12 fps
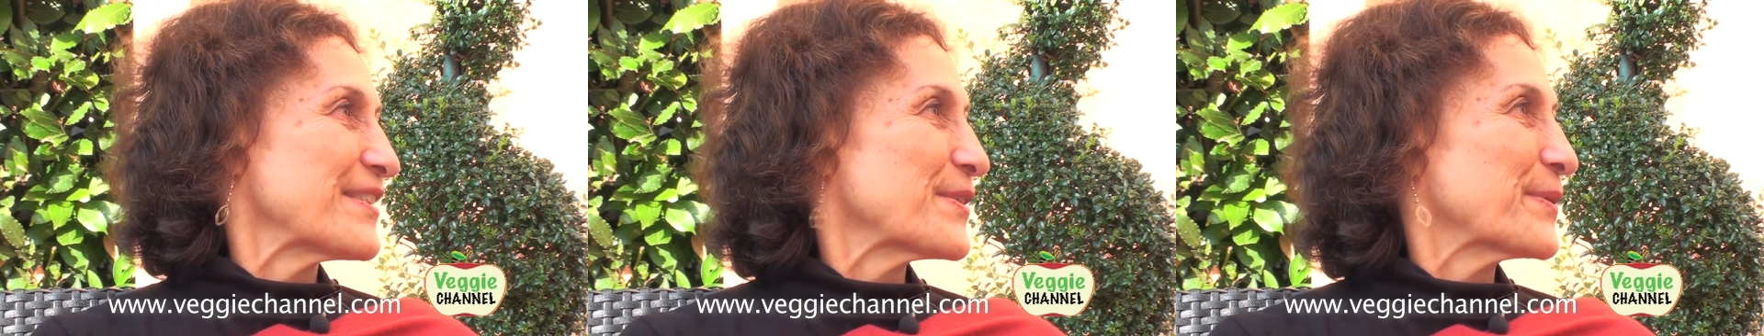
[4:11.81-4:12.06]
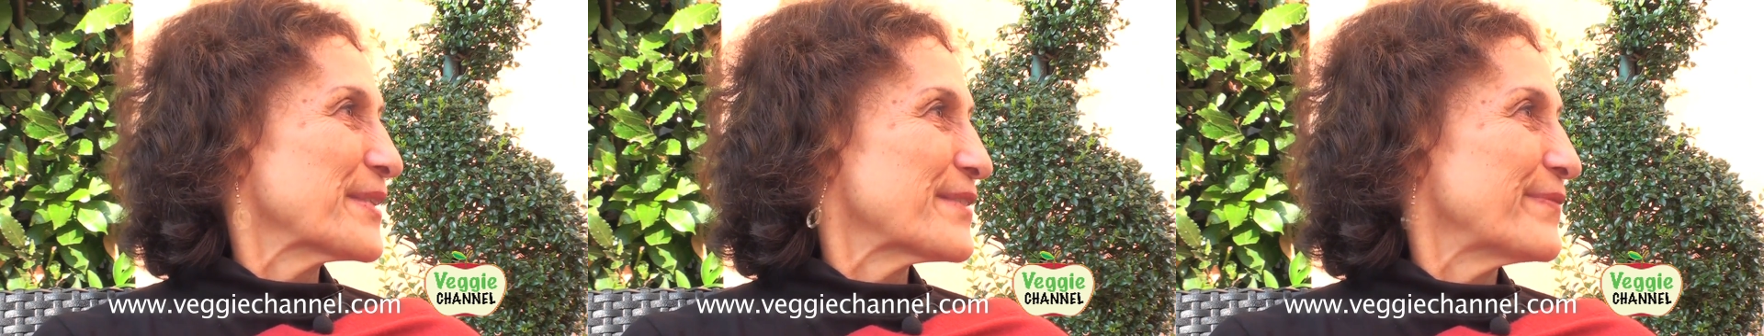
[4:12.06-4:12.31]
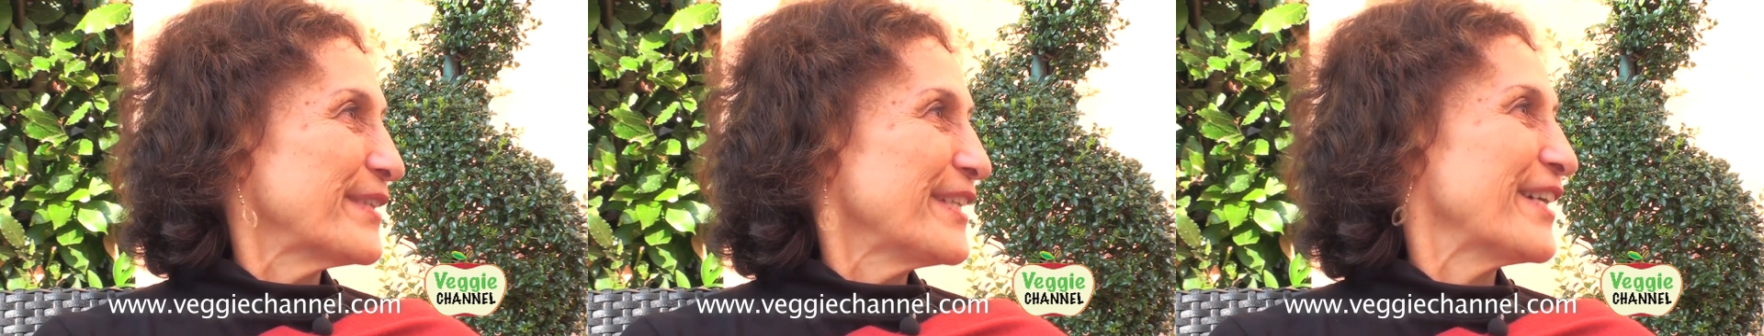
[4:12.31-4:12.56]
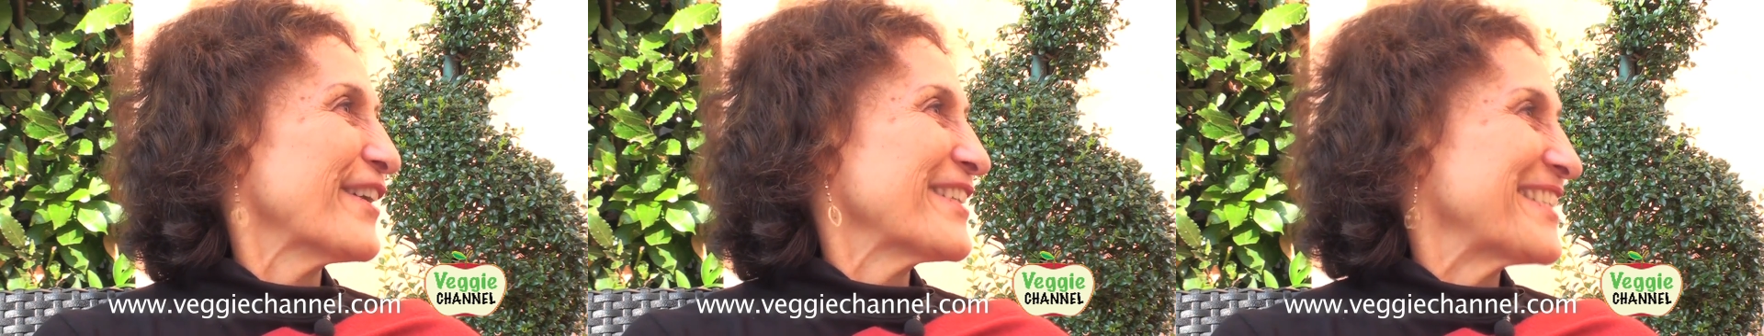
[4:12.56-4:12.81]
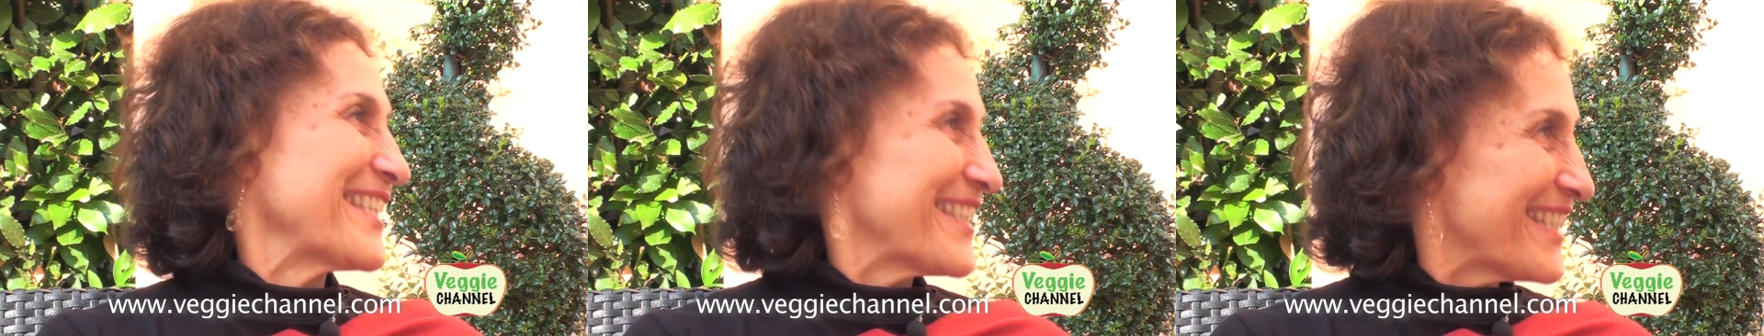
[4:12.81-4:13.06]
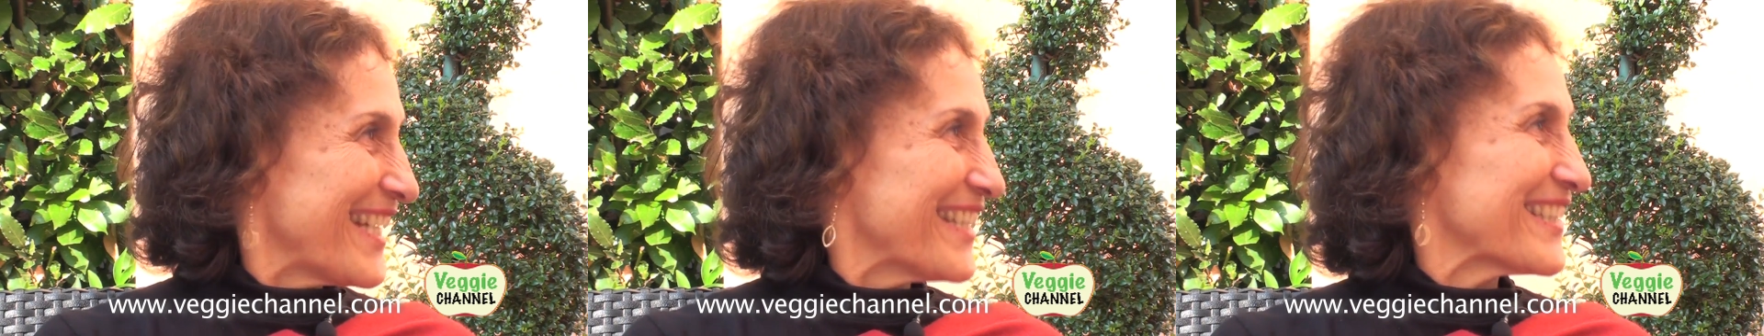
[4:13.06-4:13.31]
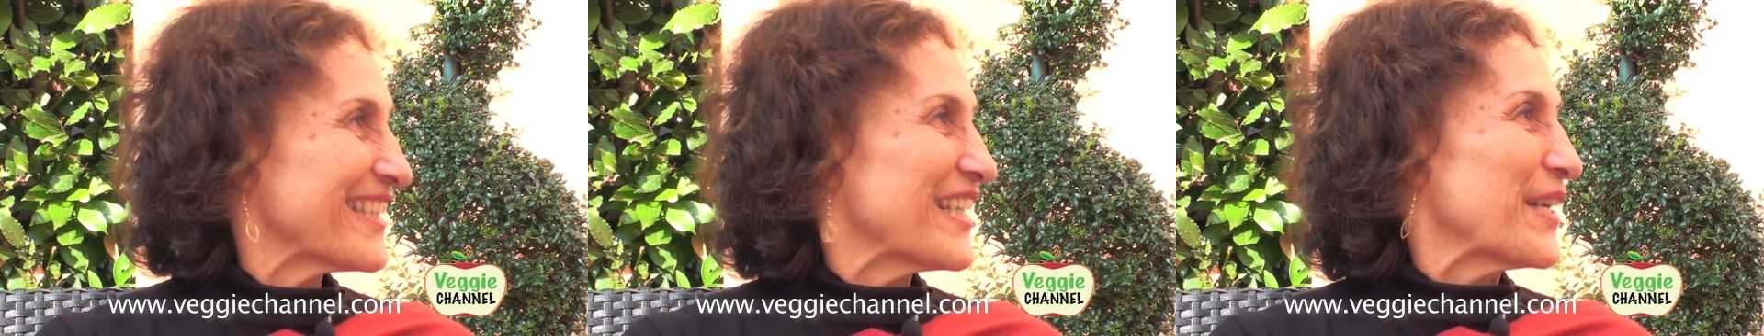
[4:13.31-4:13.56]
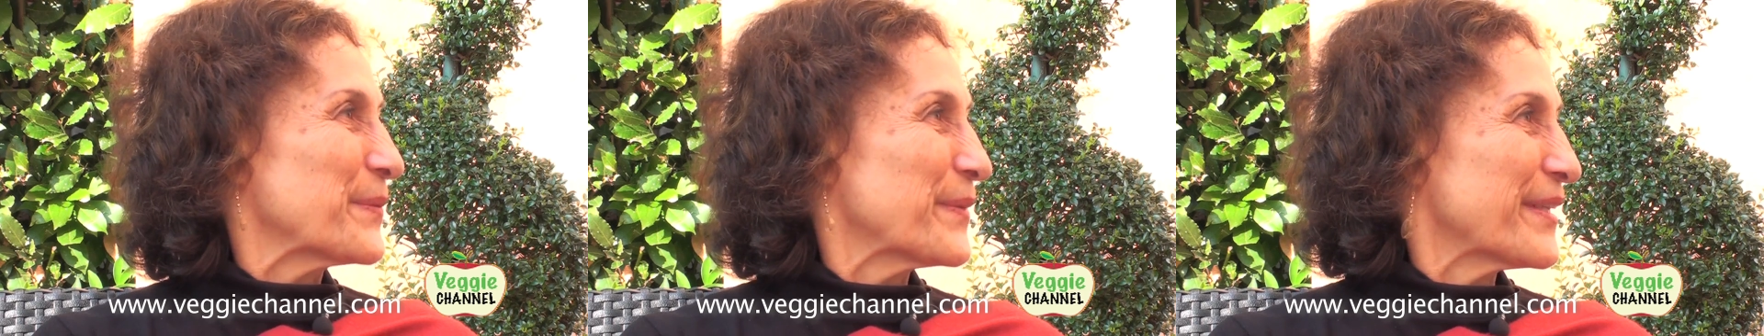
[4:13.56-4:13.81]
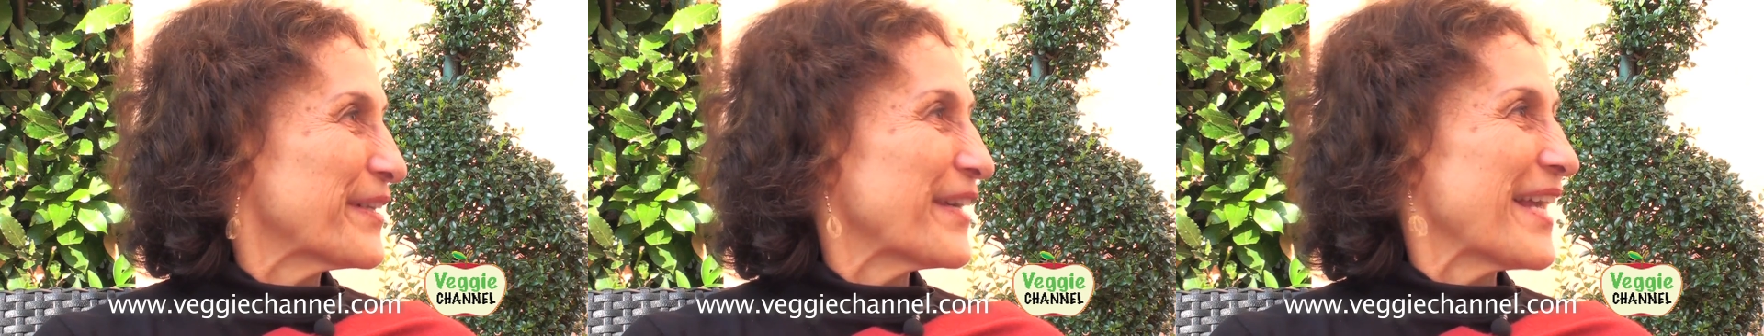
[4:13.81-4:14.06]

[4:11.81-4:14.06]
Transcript: so it's very hard to tell what our